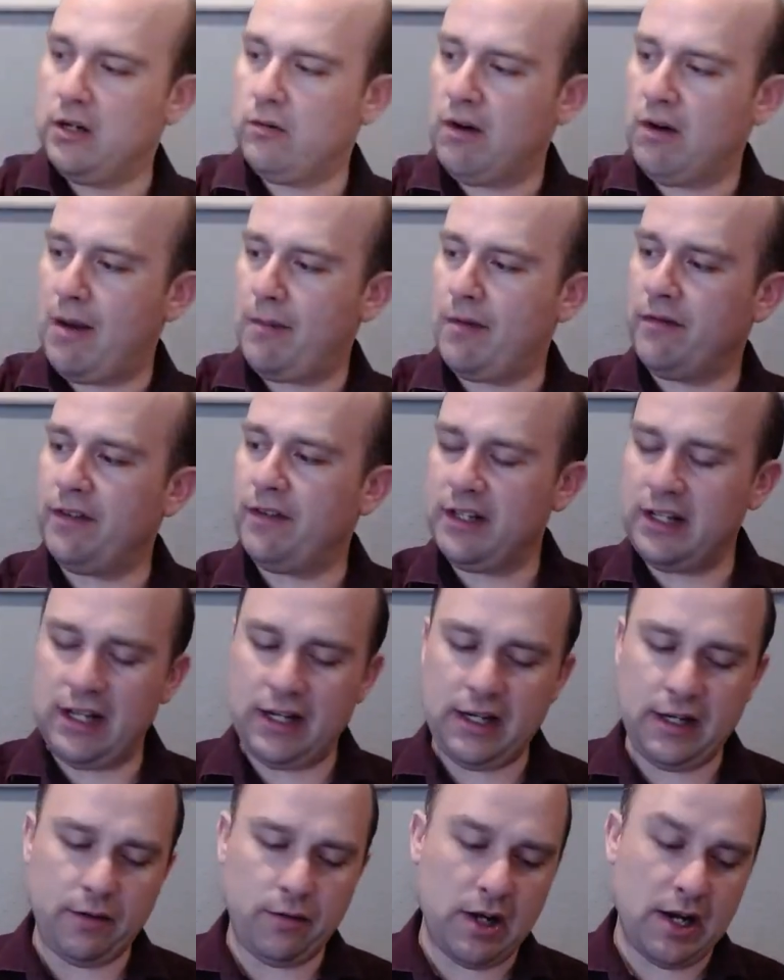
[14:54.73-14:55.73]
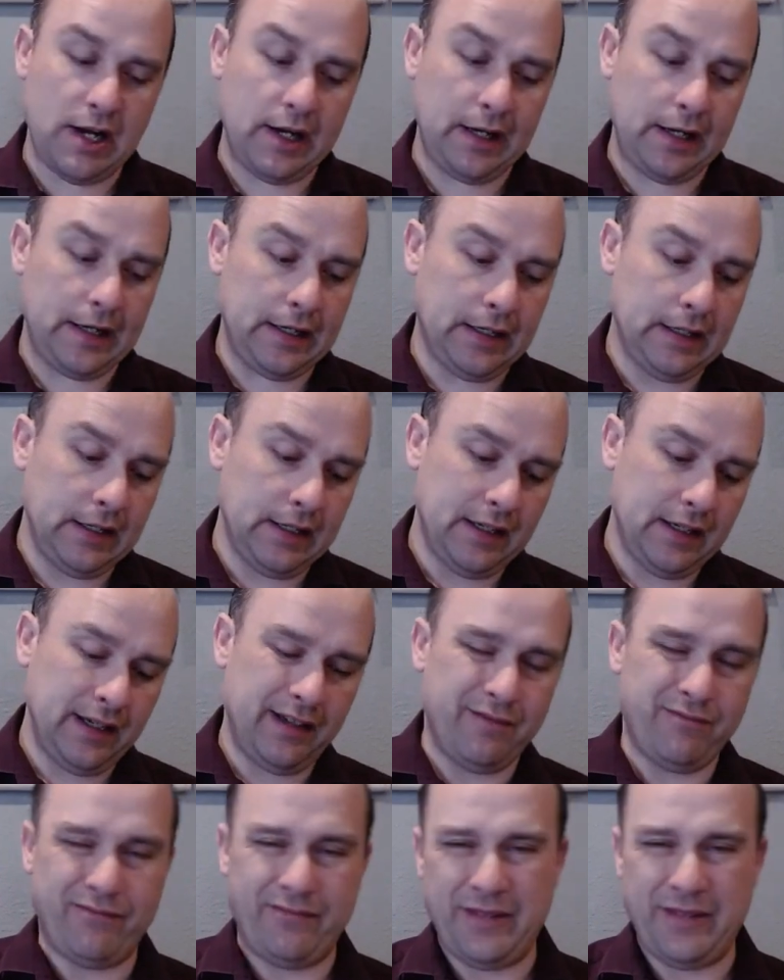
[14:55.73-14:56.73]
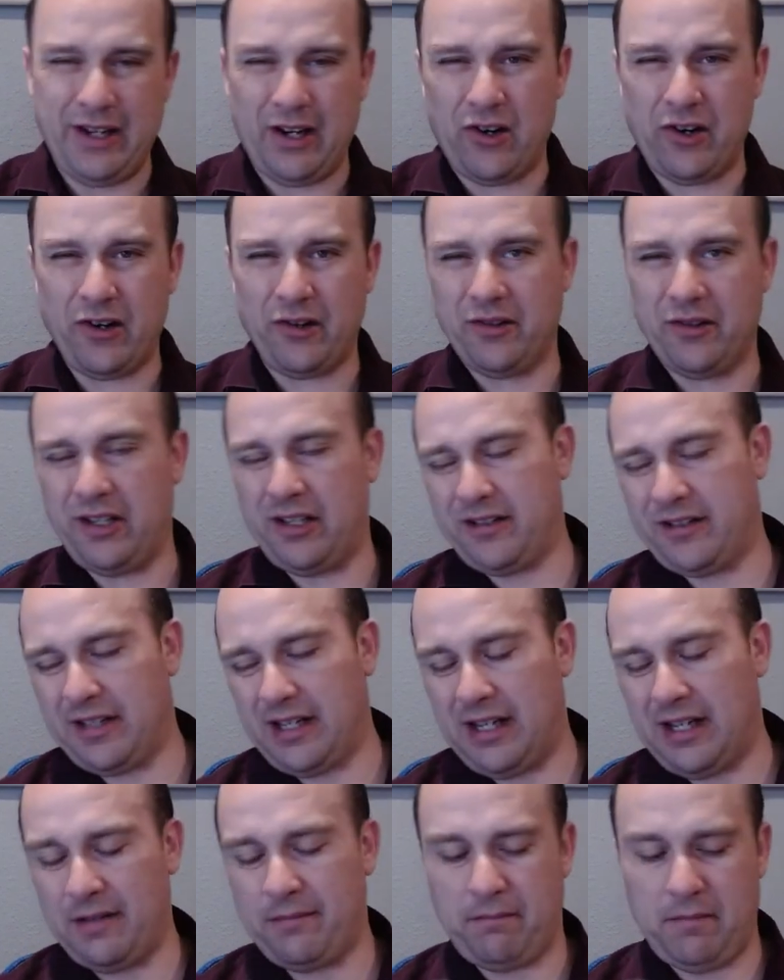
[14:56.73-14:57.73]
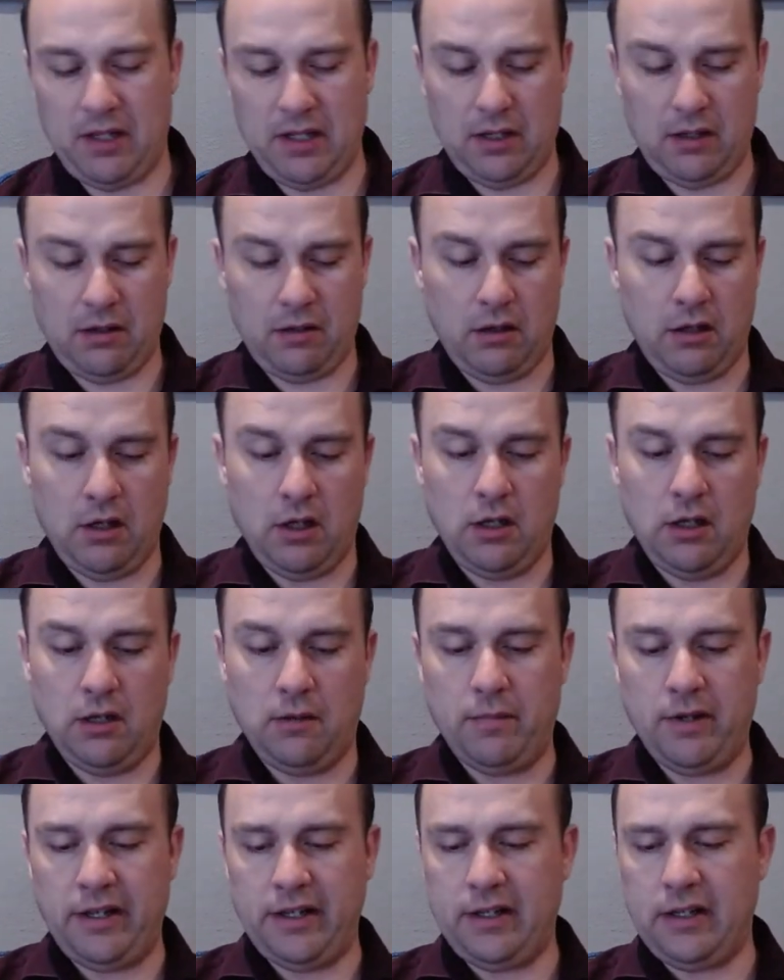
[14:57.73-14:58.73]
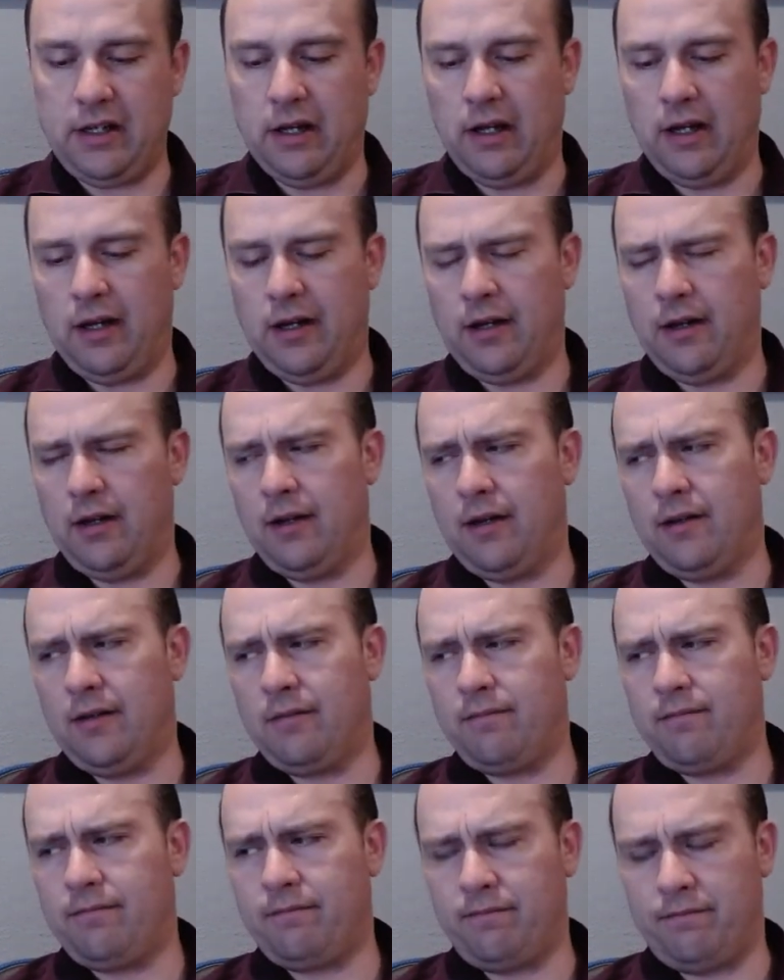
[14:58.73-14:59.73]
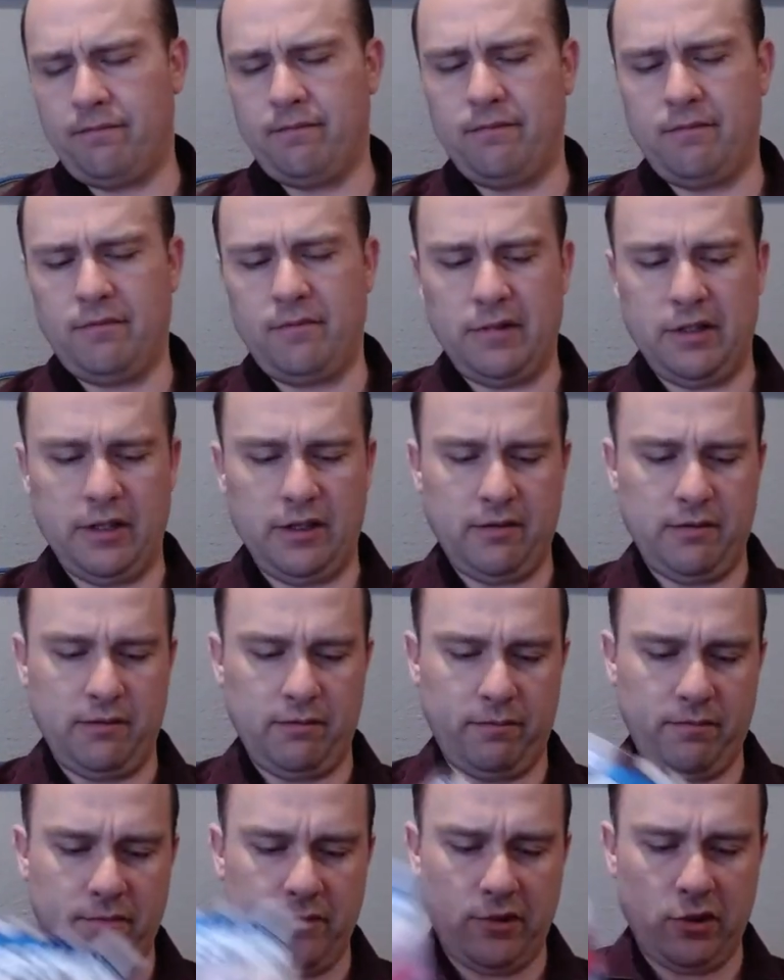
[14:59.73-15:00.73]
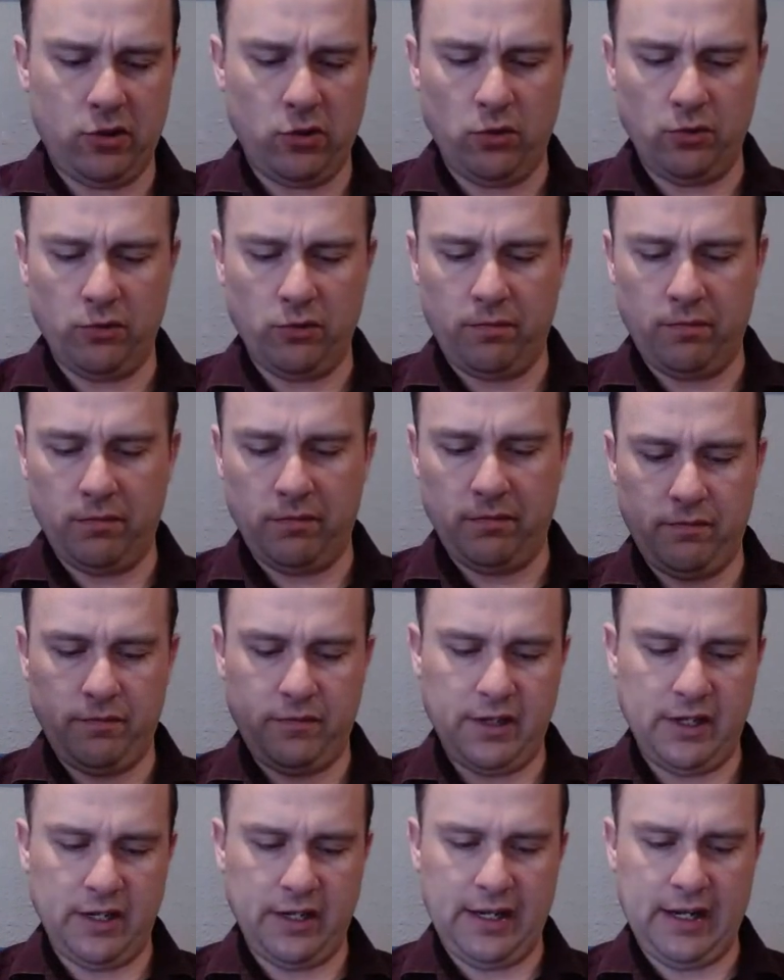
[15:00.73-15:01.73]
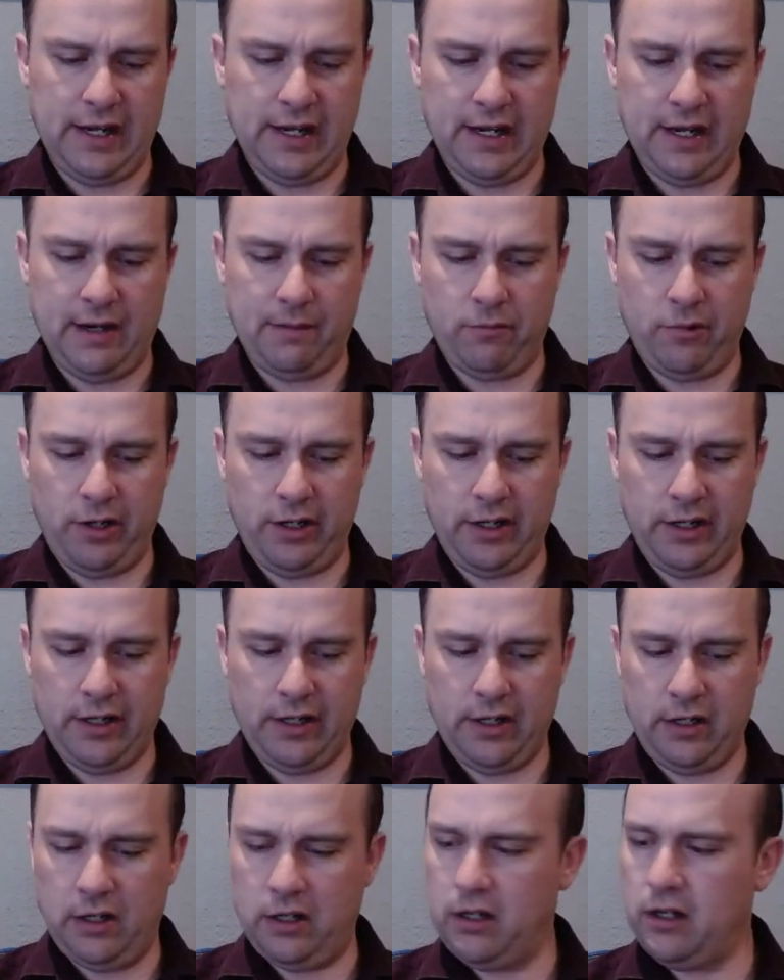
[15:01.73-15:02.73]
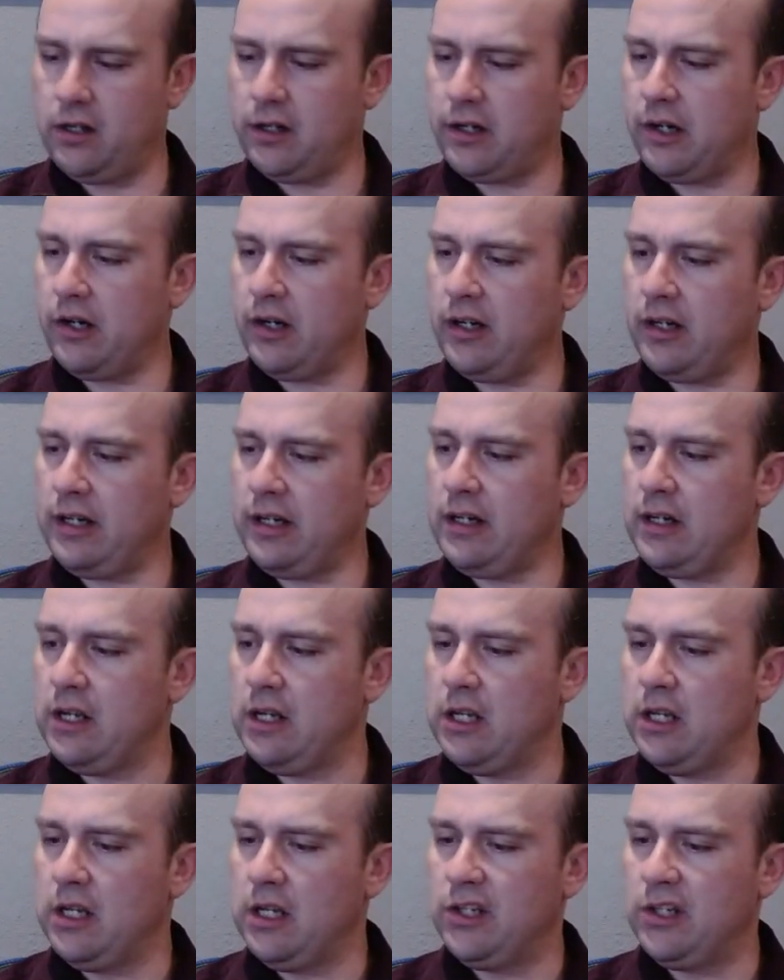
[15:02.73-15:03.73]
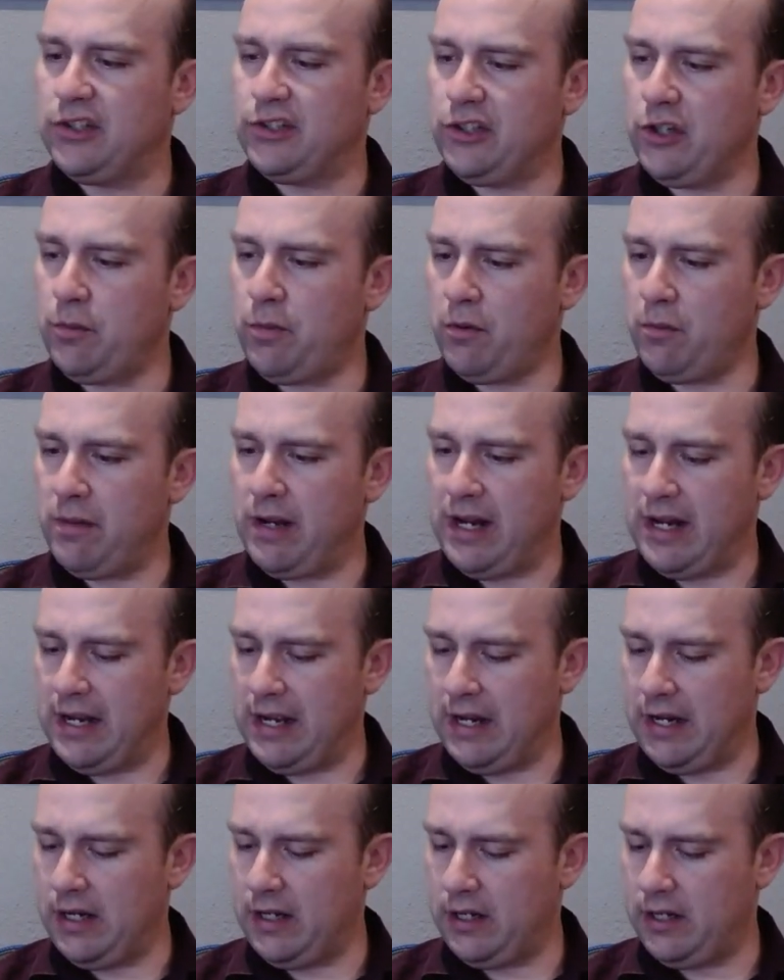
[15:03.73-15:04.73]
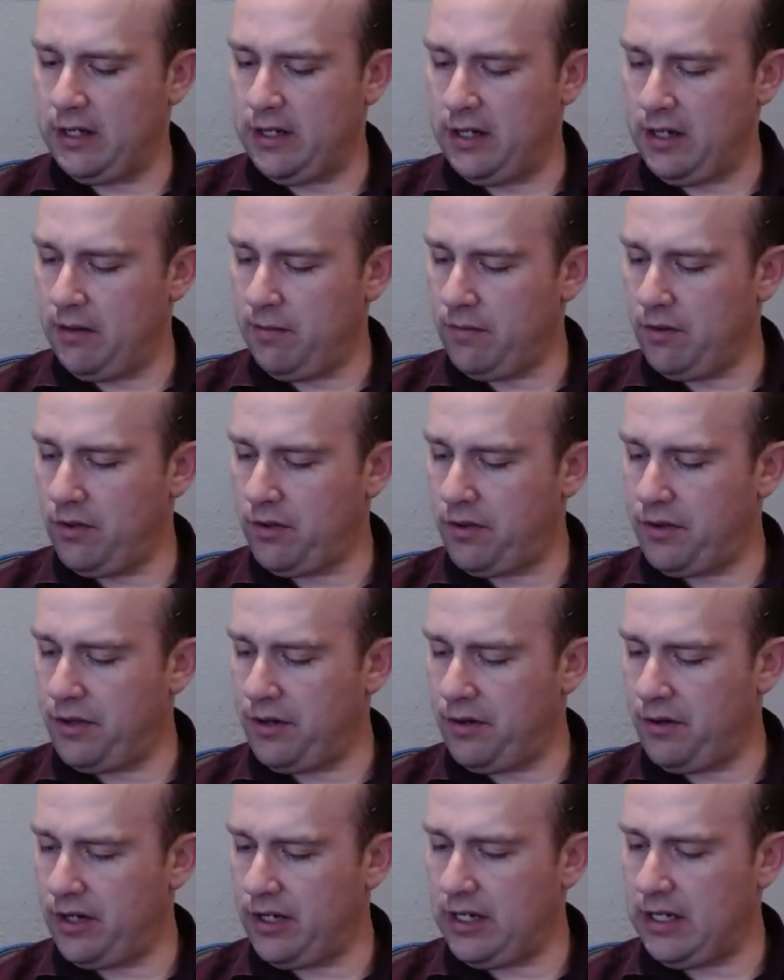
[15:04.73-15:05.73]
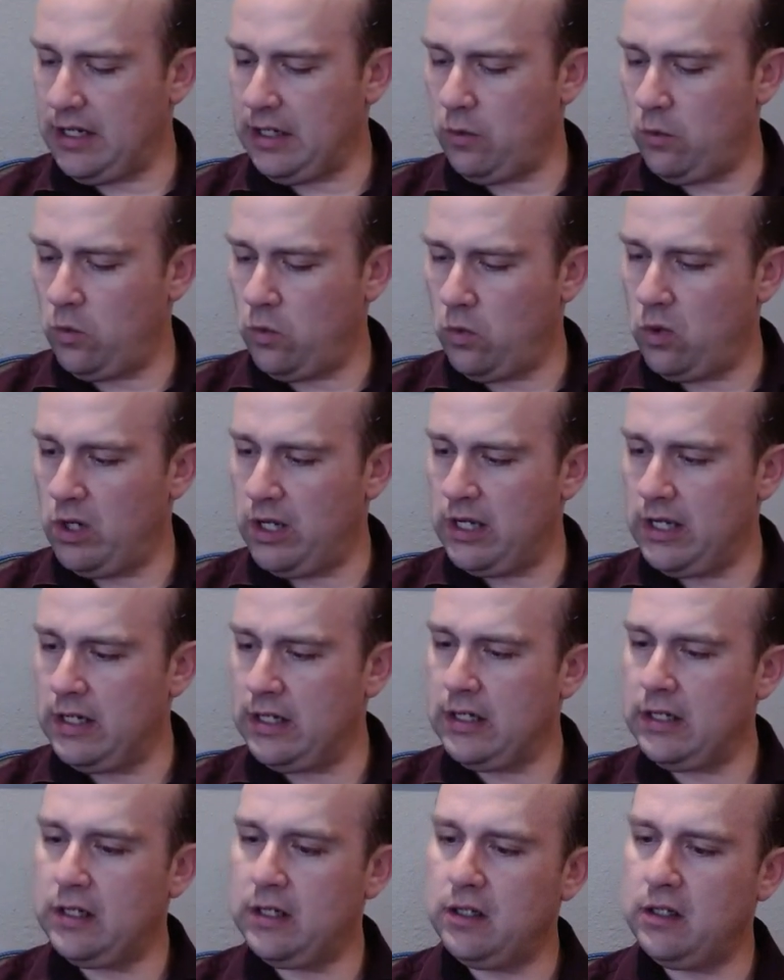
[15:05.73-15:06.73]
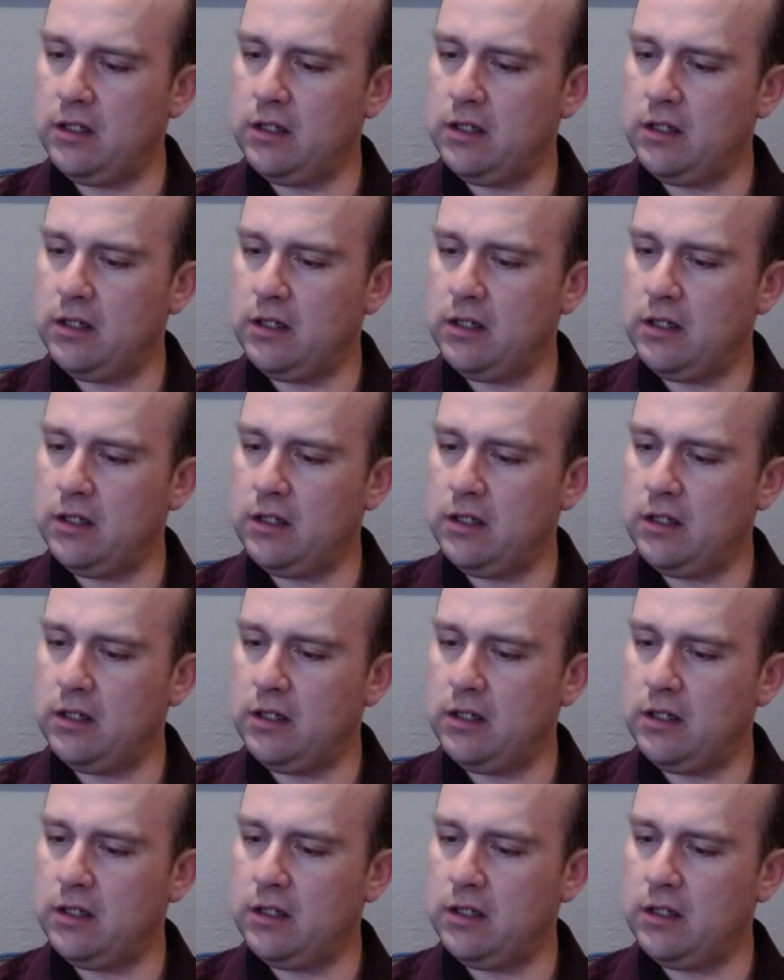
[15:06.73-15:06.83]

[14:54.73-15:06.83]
Robert Venditti writing it. Art on the inside, yeah, but uh, uh, cool thing. And I'm reading it currently. Superman number 31.